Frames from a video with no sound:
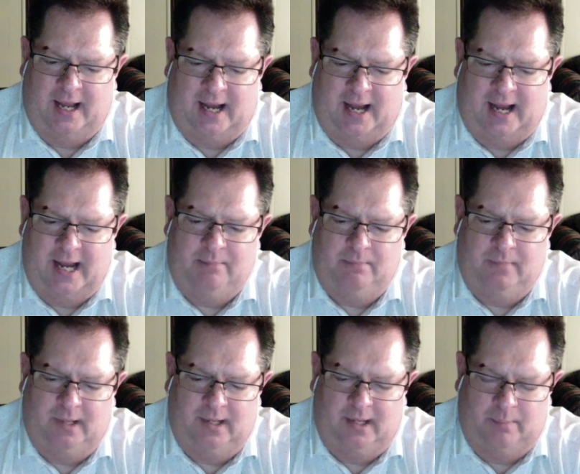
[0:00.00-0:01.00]

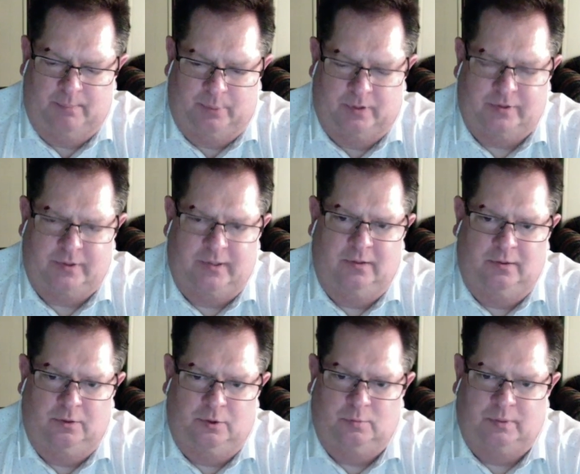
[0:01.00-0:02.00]
I'm a
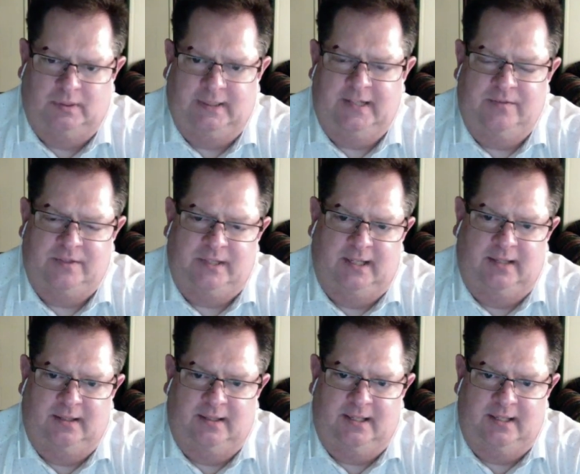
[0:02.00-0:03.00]
person who believes
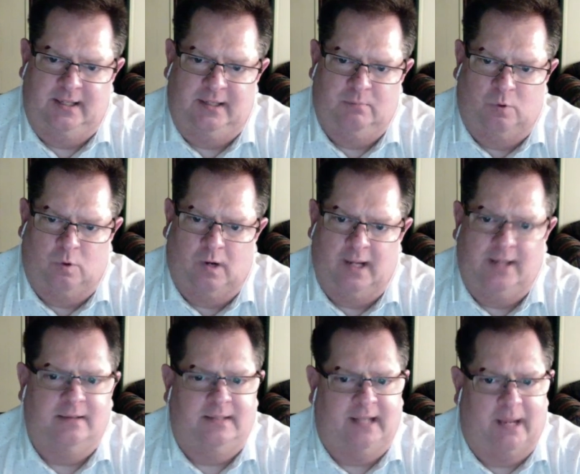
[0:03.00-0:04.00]
in the more
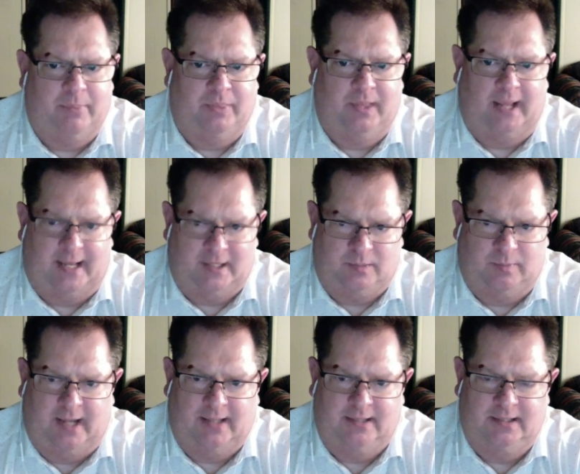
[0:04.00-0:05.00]
in-depth
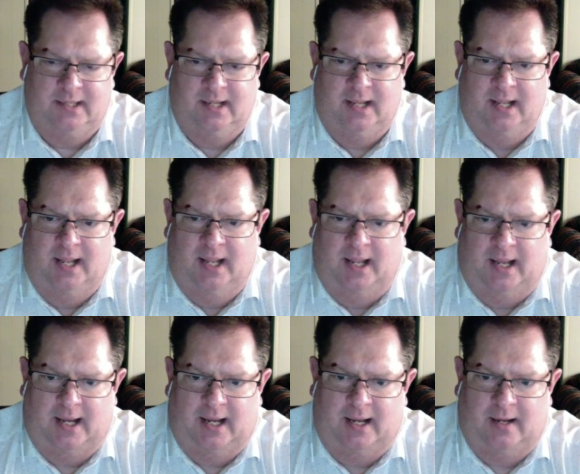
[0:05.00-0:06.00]
aspect.
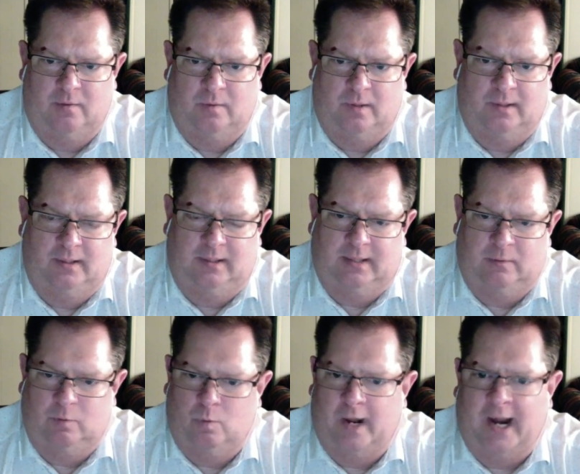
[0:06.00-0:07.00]
Uh,
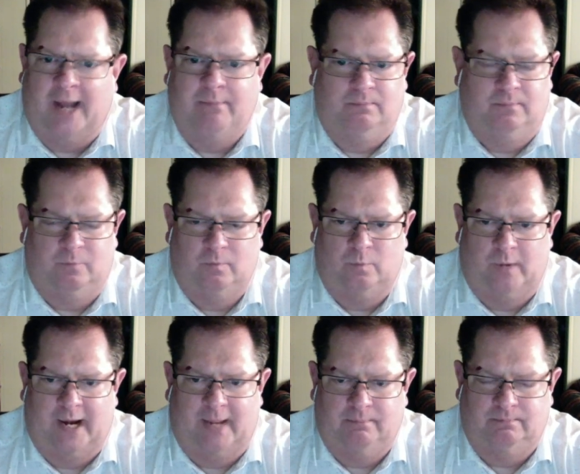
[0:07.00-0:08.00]
when I'm when
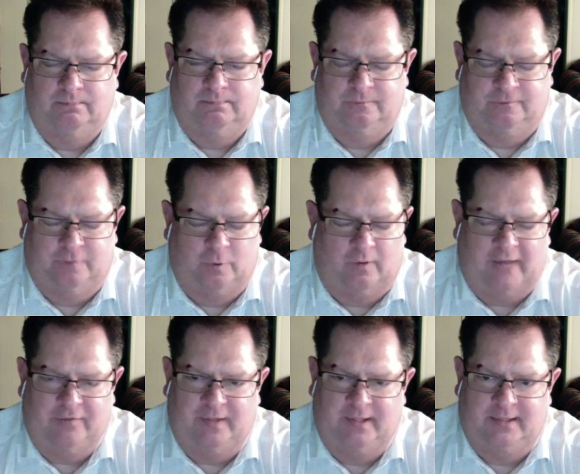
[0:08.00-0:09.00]
I'm
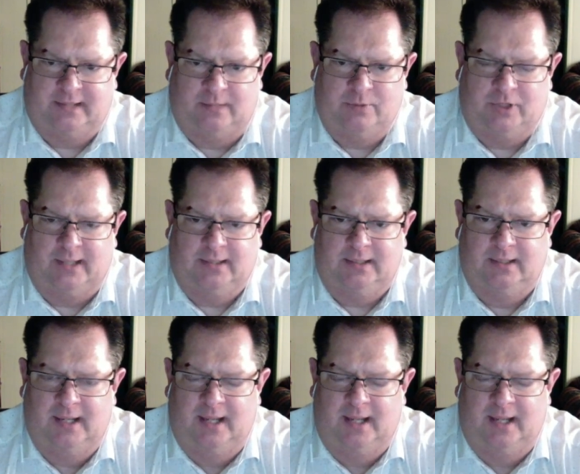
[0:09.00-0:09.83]
photographing a subject,